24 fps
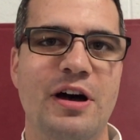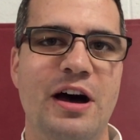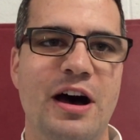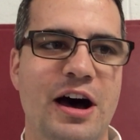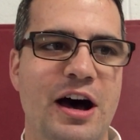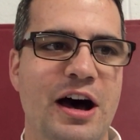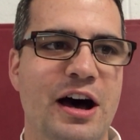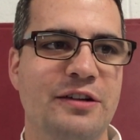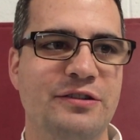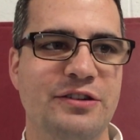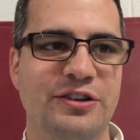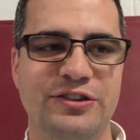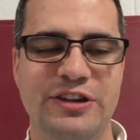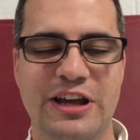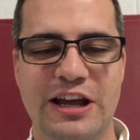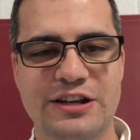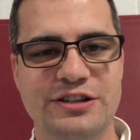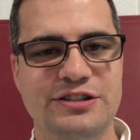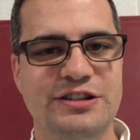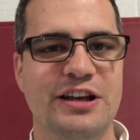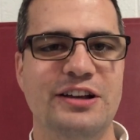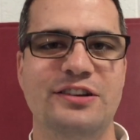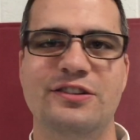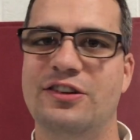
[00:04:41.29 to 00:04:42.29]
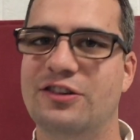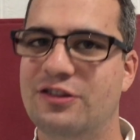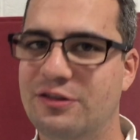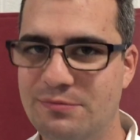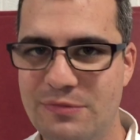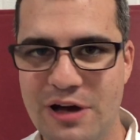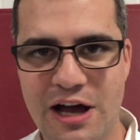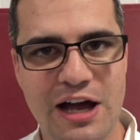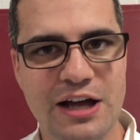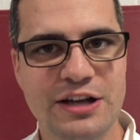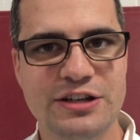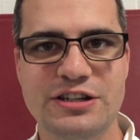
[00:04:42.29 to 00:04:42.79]
Uh, the Sanchez's, the
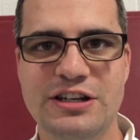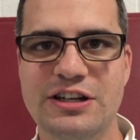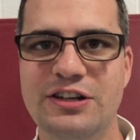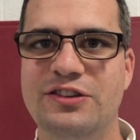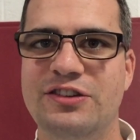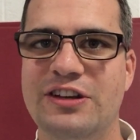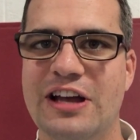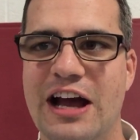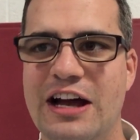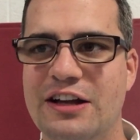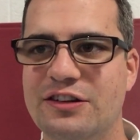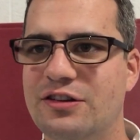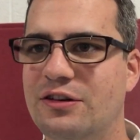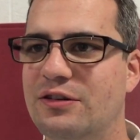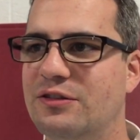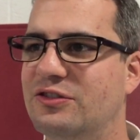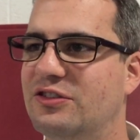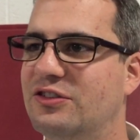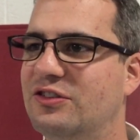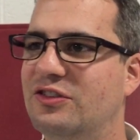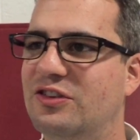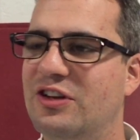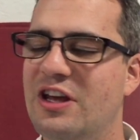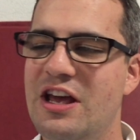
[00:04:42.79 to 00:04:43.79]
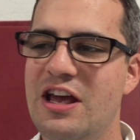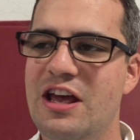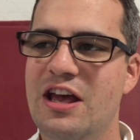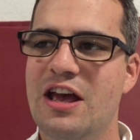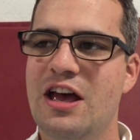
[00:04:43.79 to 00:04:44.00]
Cantoses,